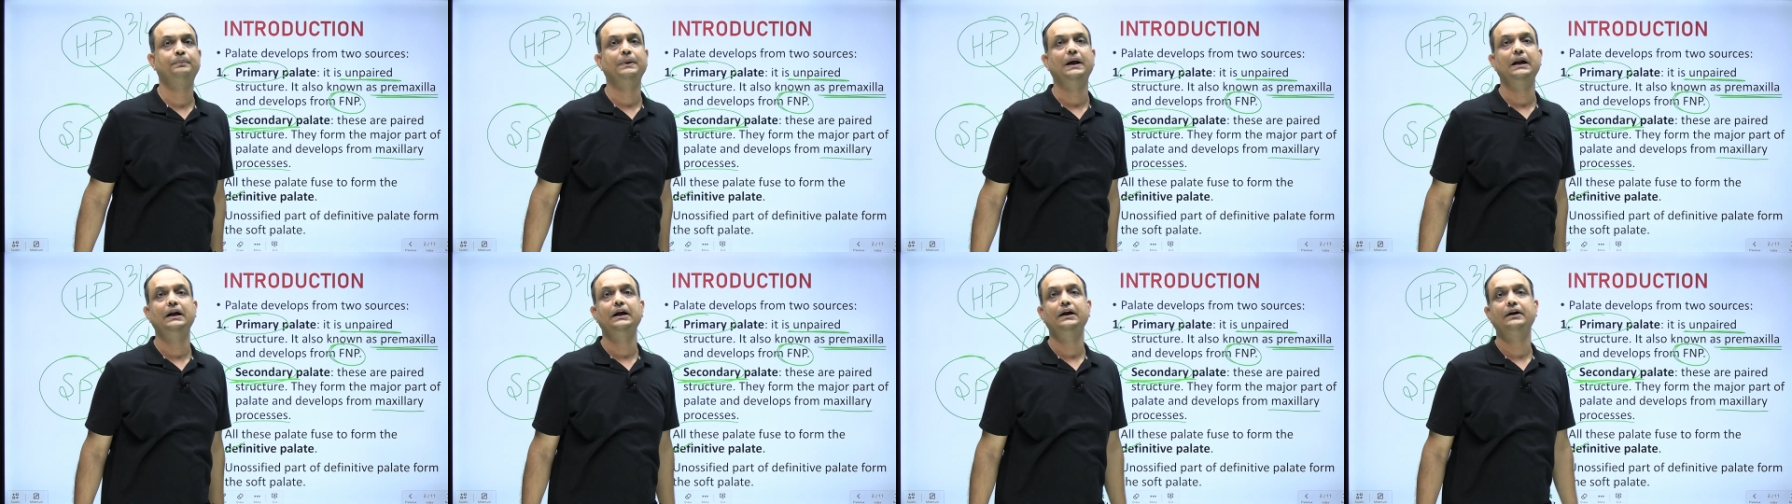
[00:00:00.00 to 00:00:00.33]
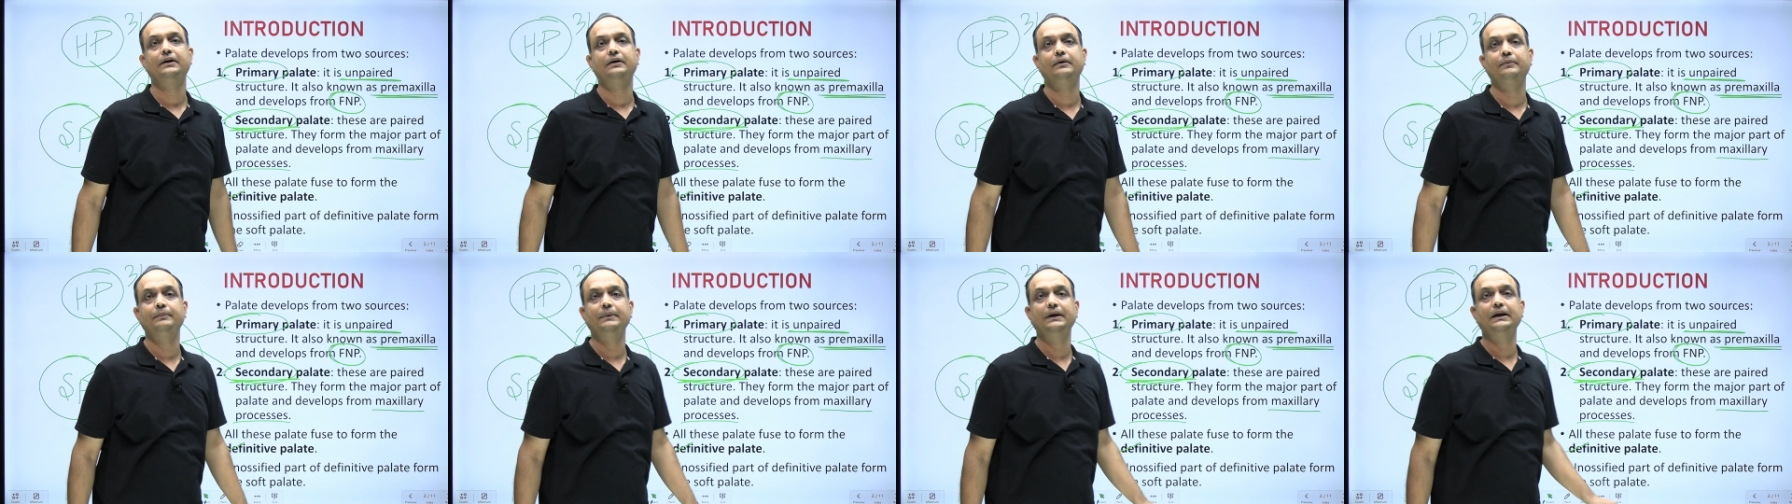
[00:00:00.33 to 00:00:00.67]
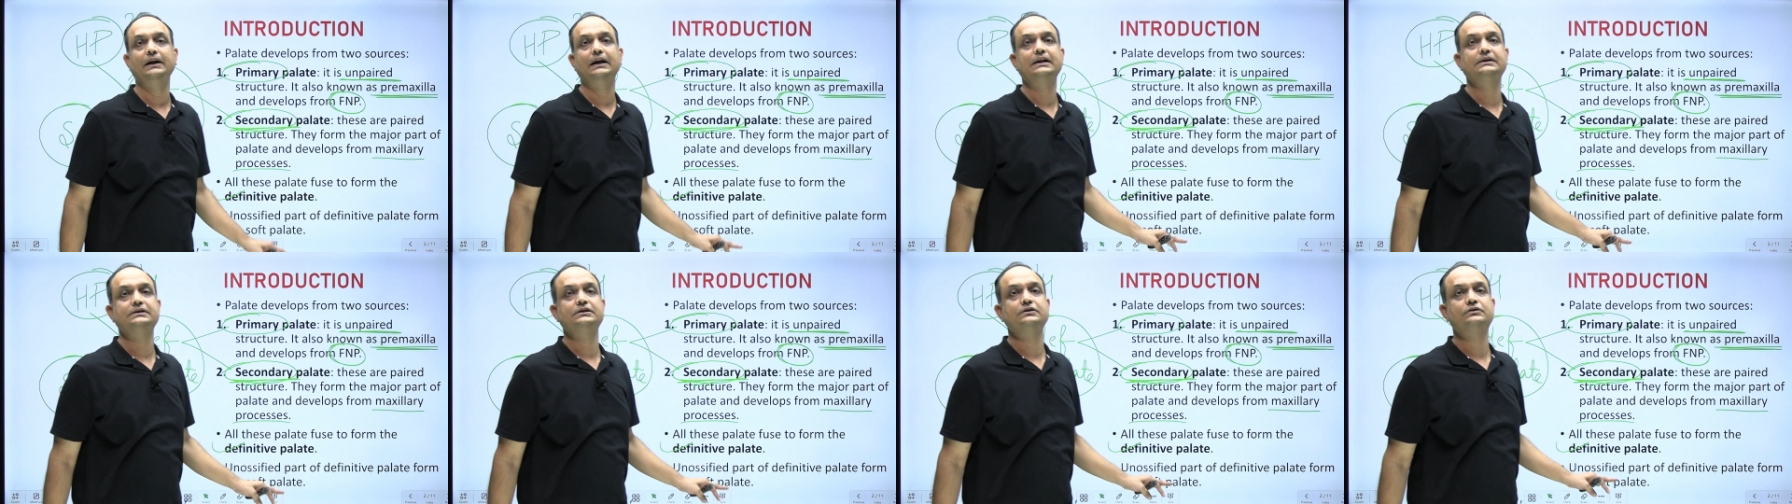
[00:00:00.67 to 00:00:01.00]
palate
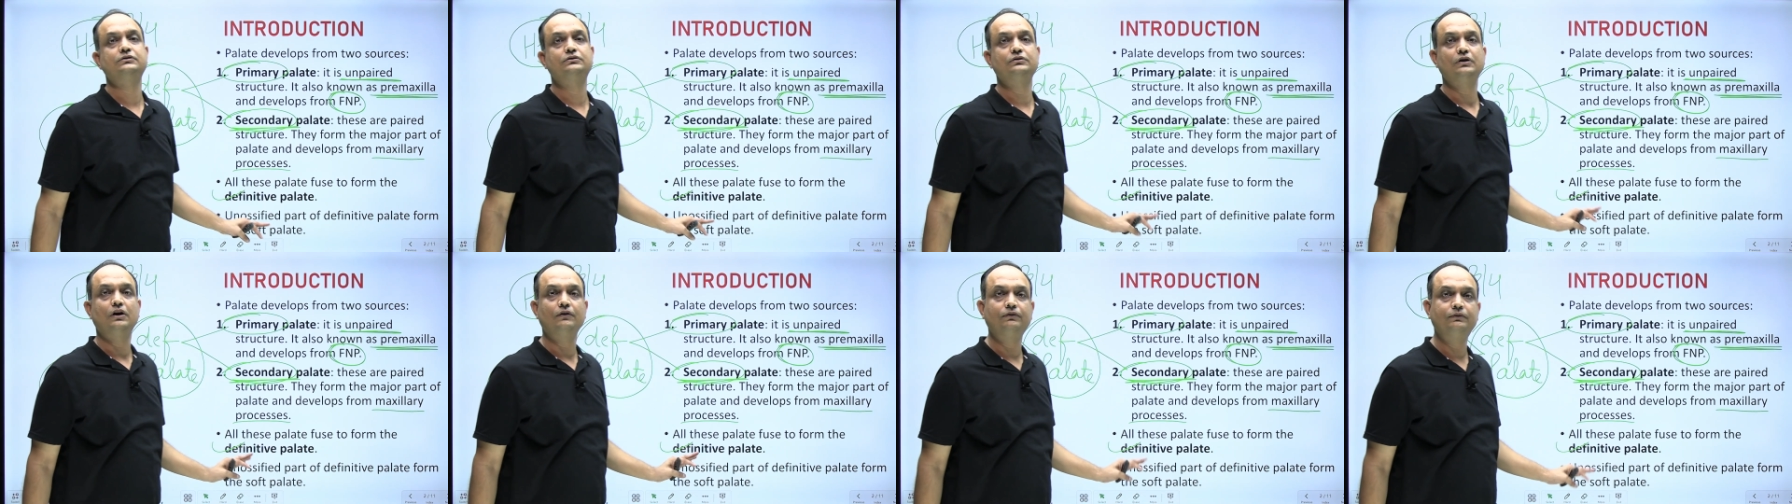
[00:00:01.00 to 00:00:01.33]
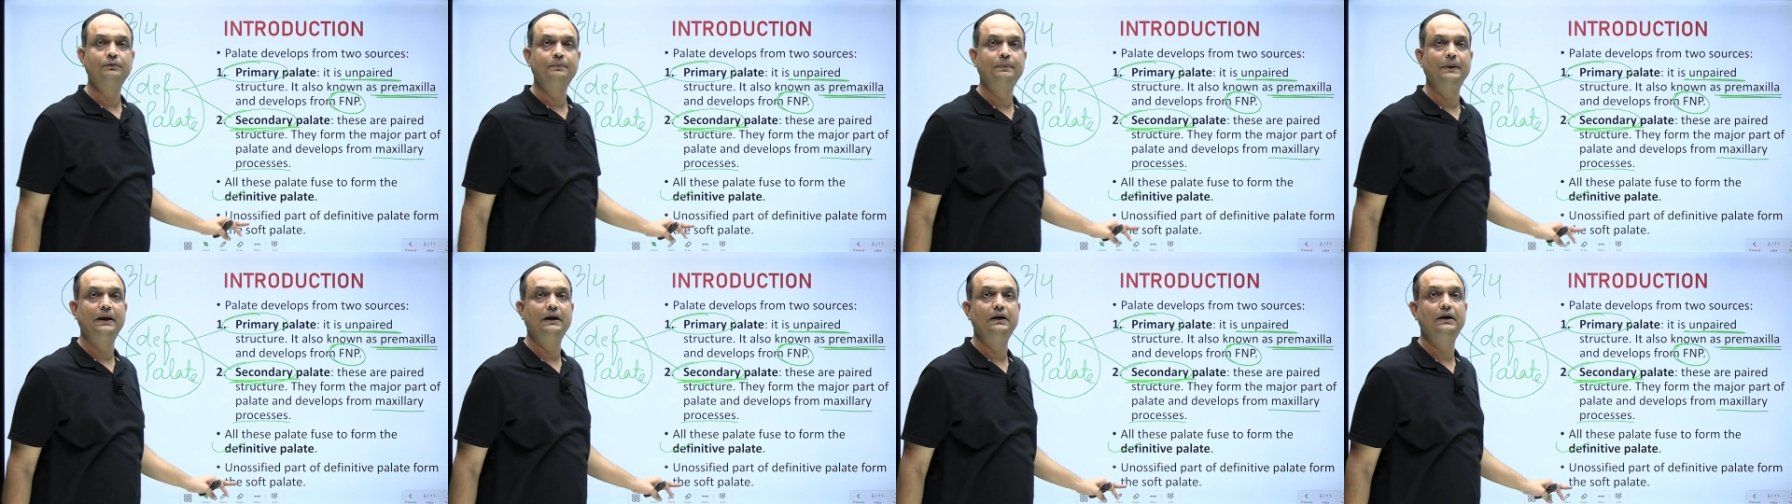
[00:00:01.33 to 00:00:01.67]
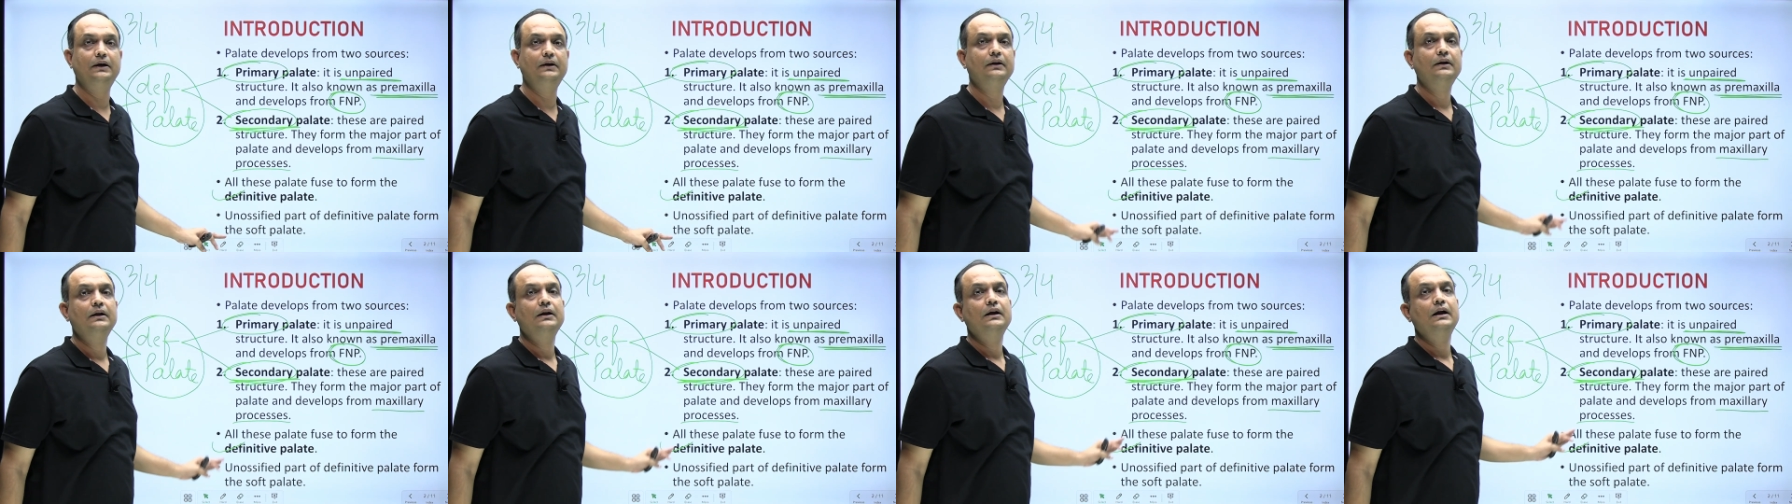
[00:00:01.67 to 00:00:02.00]
remain as a soft
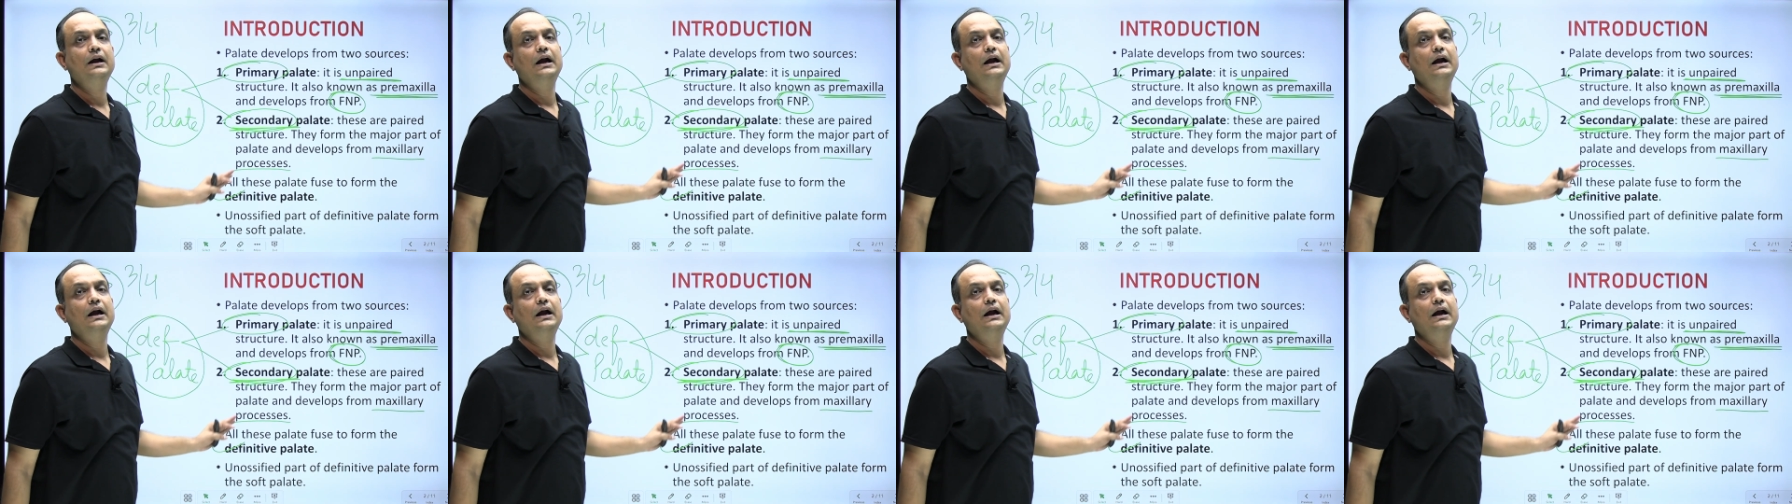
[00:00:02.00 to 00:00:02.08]
palate,